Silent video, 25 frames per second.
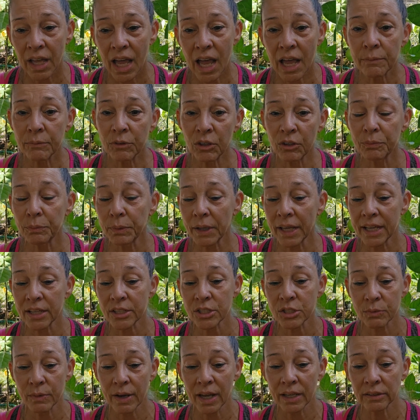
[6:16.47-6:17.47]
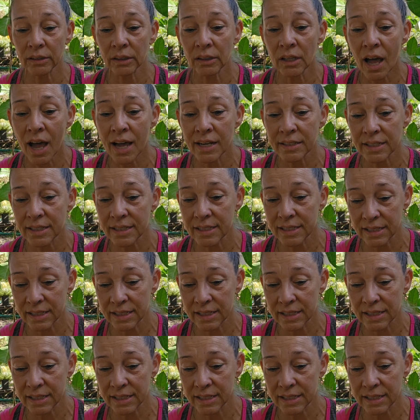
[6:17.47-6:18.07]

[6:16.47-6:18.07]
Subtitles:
I move plants around a lot to